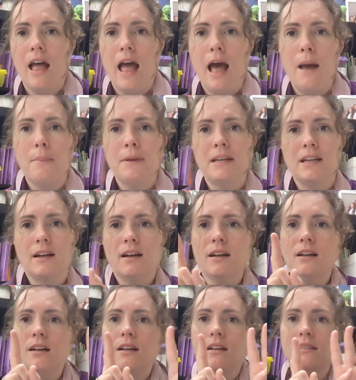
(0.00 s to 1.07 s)
How many
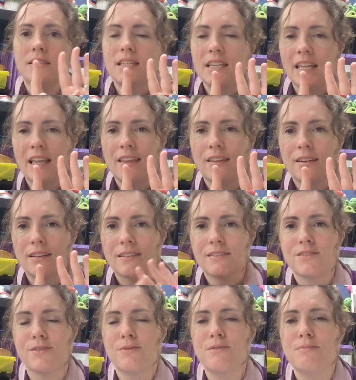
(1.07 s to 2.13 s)
all together?
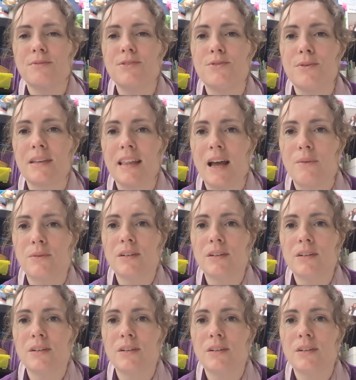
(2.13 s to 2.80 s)
So we've been doing that.